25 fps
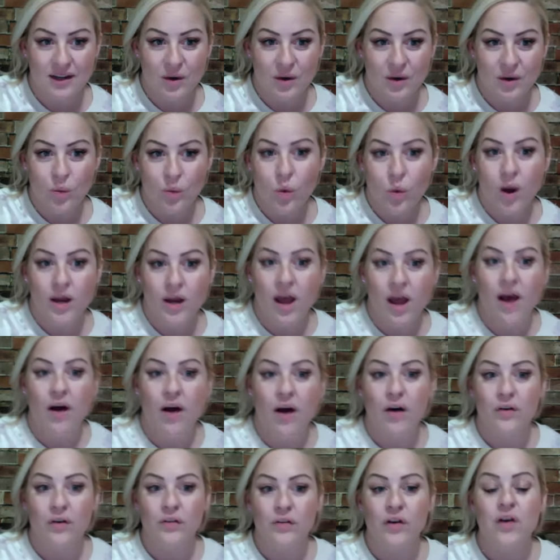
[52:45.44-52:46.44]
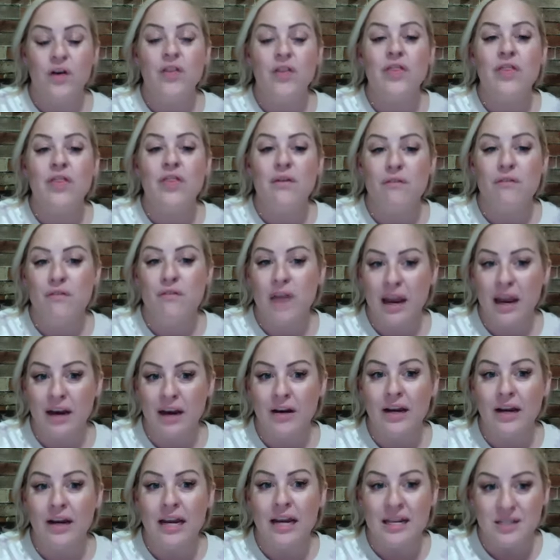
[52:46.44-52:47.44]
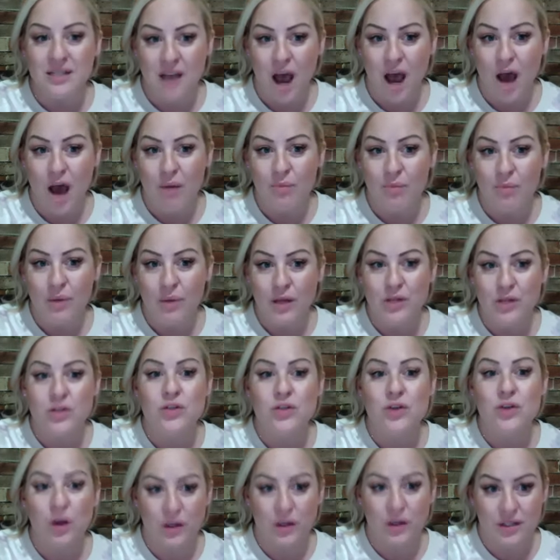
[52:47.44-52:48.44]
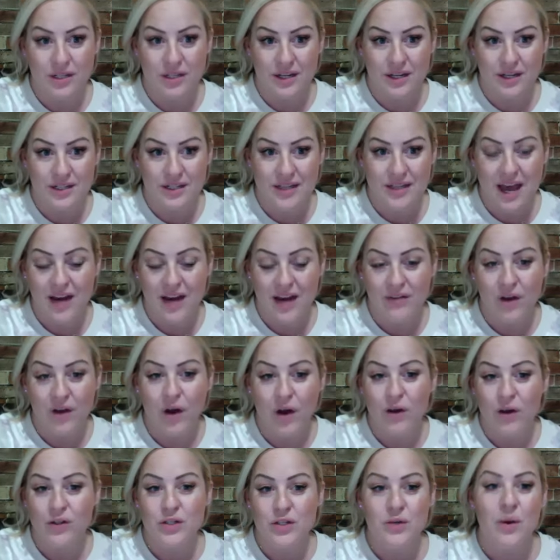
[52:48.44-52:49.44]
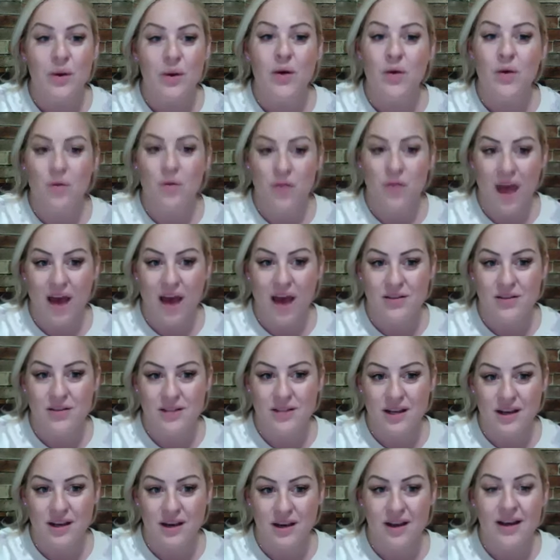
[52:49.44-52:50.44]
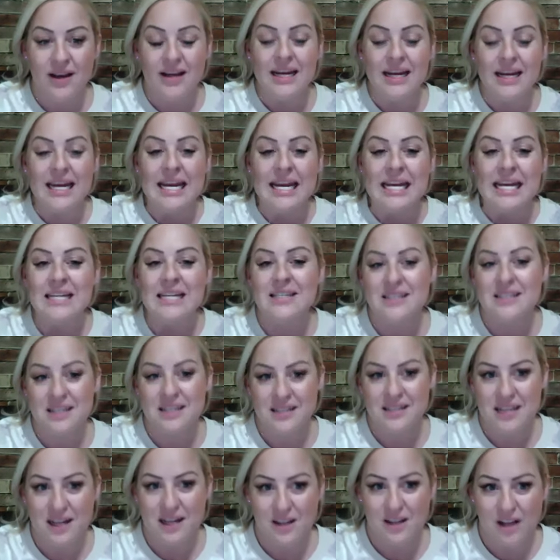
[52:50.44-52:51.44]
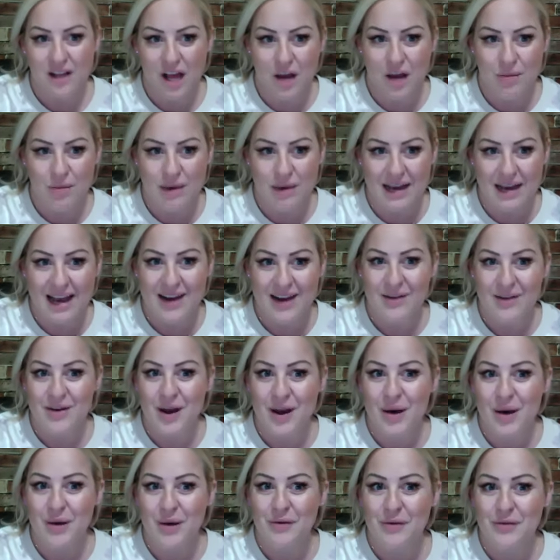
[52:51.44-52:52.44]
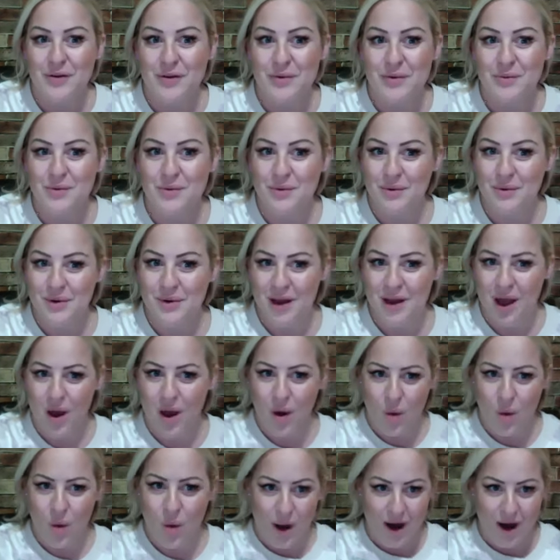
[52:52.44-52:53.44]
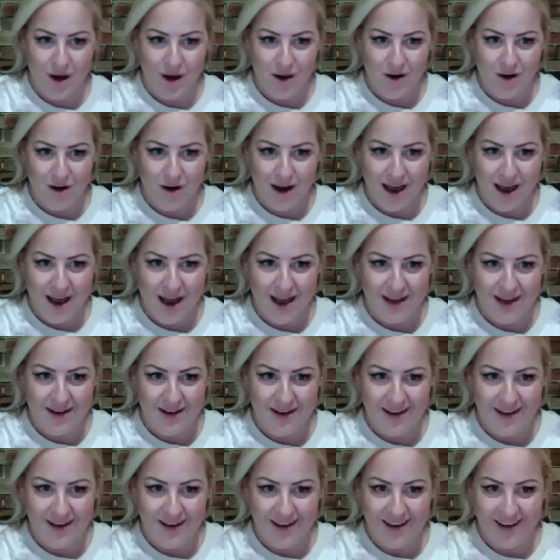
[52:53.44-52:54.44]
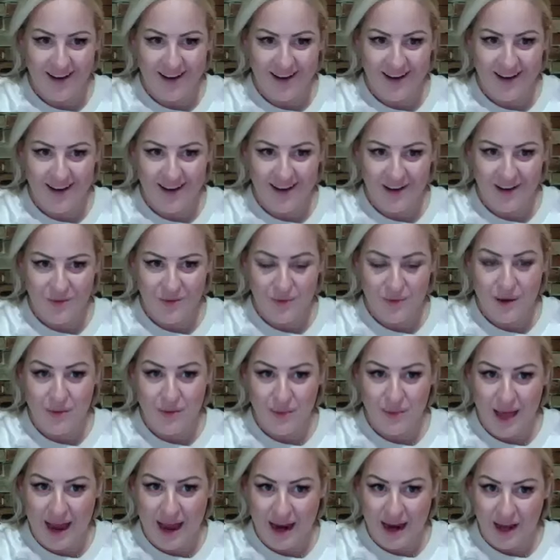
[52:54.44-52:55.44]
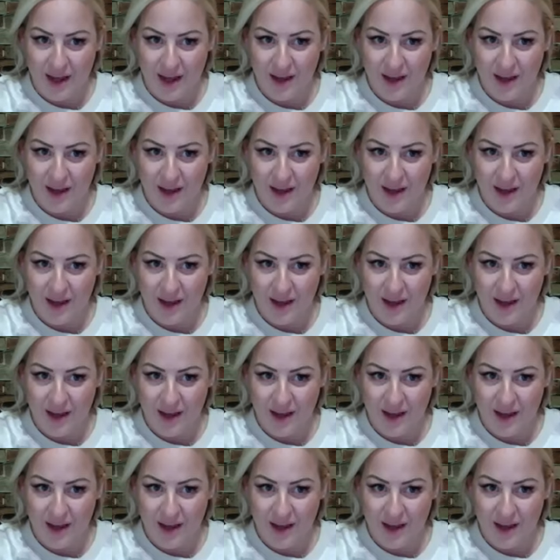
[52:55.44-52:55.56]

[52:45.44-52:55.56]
one of the very top consultants out of all 200,000 in Scentsy Club. I don't know if you know where you're at, but like,